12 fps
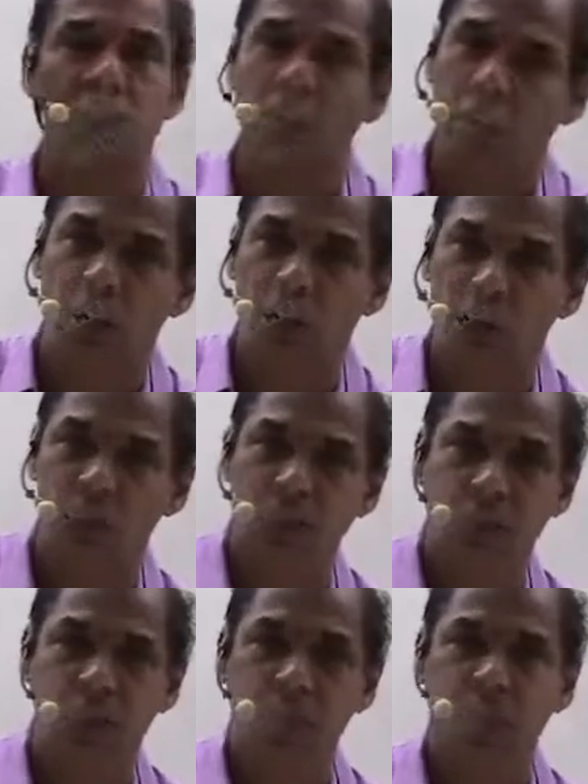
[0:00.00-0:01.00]
to the
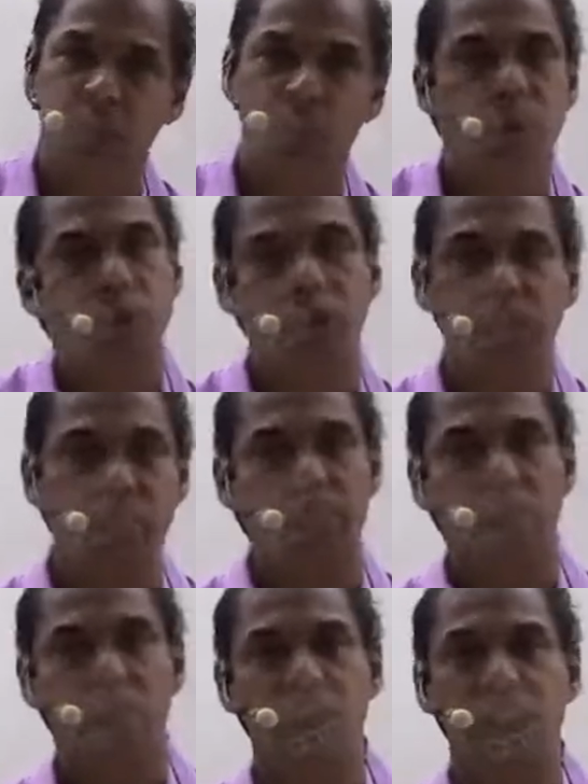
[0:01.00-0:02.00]
college. So many
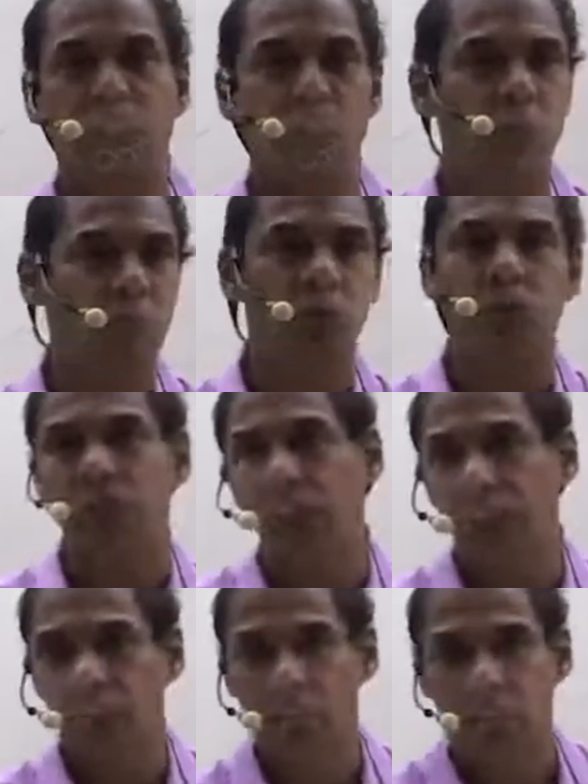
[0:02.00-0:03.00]
times. She always goes
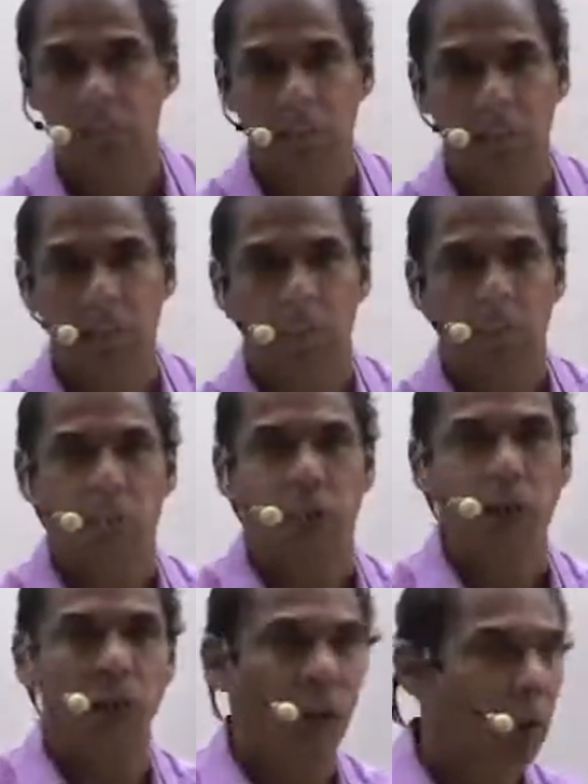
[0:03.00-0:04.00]
late.
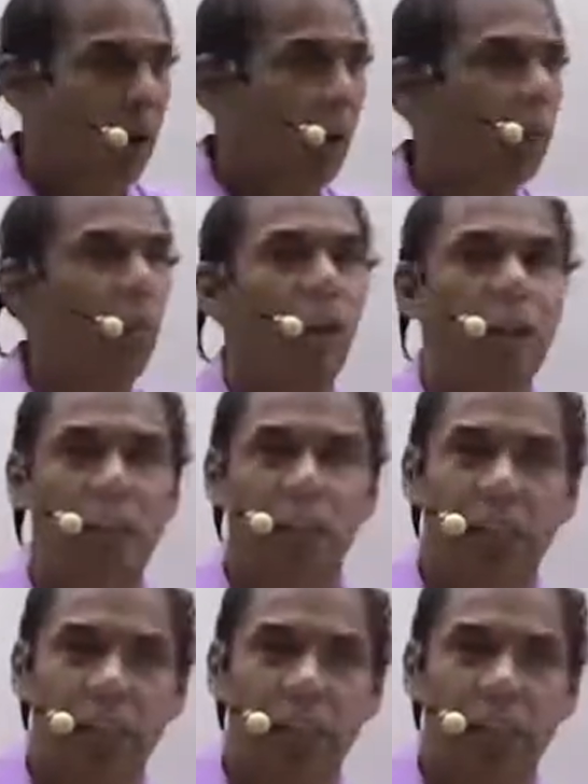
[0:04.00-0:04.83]
So I warn her